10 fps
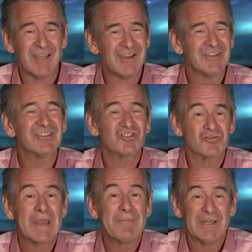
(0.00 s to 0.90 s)
They're
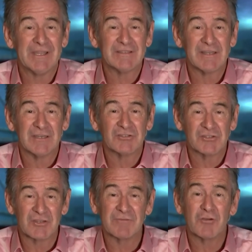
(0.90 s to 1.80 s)
extremely
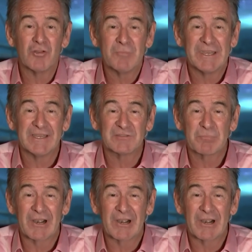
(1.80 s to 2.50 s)
intelligent. They've got the biggest